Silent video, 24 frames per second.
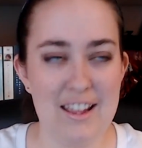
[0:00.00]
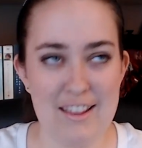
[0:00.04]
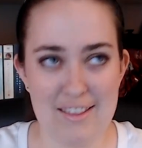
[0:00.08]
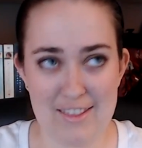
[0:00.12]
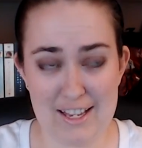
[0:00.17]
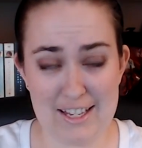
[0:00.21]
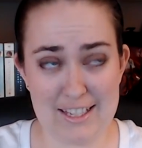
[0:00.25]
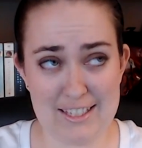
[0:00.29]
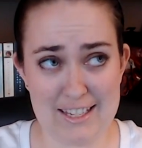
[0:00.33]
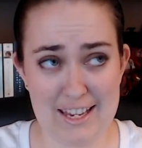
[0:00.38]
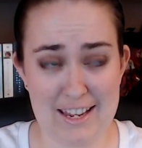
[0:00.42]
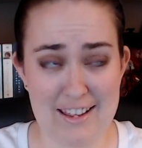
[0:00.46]

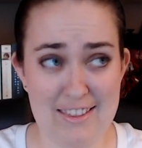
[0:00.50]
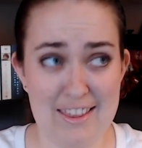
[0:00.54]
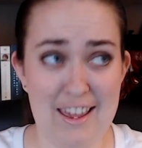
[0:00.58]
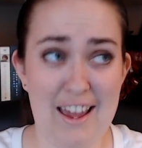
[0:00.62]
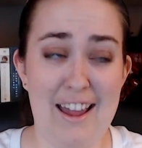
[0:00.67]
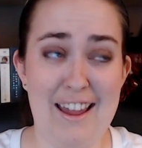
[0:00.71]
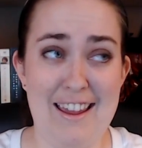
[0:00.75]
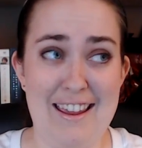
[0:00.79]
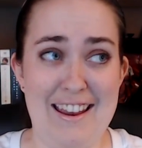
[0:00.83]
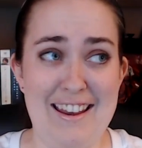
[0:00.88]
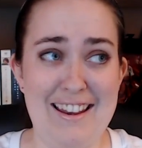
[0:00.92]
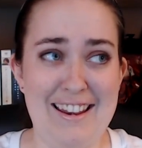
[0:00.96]
things like
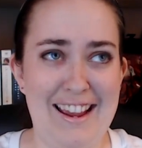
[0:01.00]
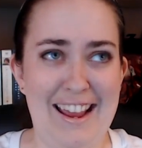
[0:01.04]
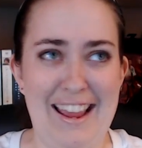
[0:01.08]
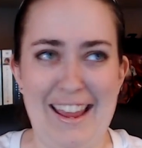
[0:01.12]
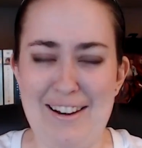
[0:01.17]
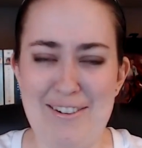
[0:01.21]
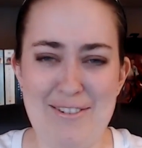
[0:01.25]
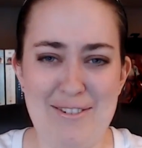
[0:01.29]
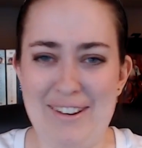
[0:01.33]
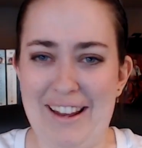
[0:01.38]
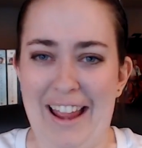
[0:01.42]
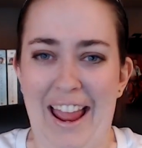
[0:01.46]
that and I
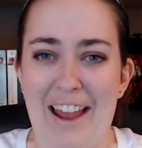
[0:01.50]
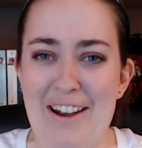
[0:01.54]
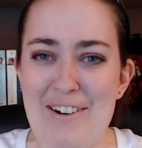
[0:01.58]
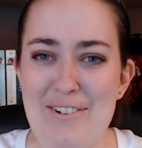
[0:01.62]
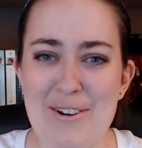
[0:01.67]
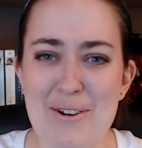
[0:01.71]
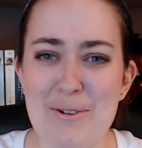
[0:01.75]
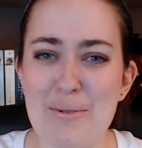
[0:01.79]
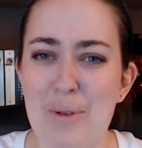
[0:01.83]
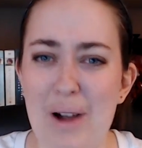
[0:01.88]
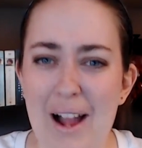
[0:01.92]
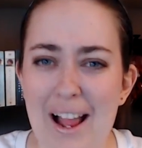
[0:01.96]
don't I don't
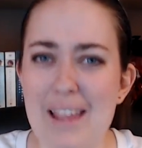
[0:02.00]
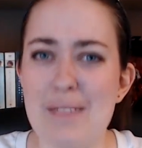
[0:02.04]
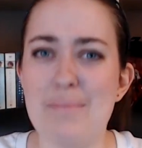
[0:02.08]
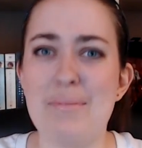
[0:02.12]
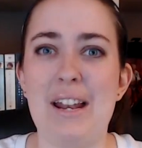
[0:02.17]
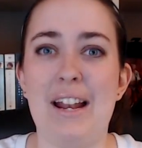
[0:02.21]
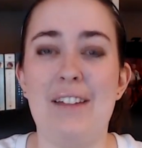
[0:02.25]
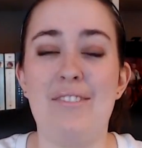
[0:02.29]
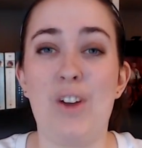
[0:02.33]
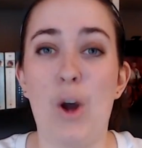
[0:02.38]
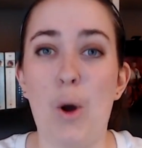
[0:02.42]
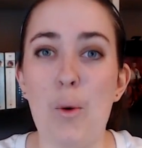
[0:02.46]
know why but
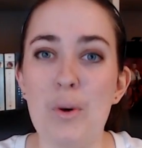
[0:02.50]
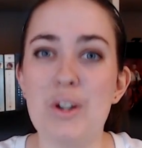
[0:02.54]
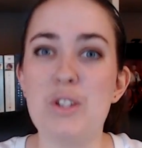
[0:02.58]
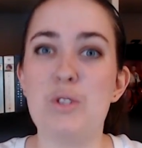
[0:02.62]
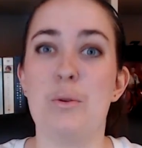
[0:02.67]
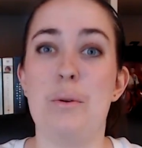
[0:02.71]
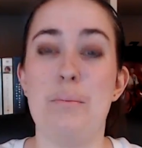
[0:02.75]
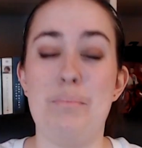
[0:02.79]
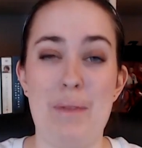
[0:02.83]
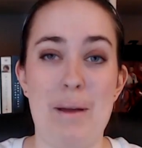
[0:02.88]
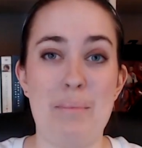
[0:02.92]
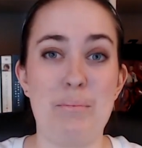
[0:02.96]
I've always
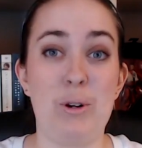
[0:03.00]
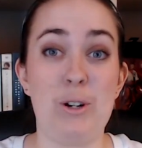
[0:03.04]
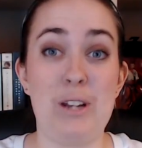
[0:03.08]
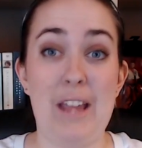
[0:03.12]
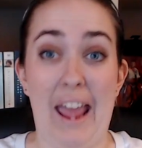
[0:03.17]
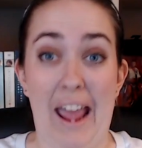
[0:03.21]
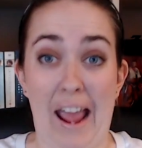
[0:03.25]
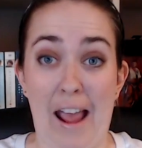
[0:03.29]
remembered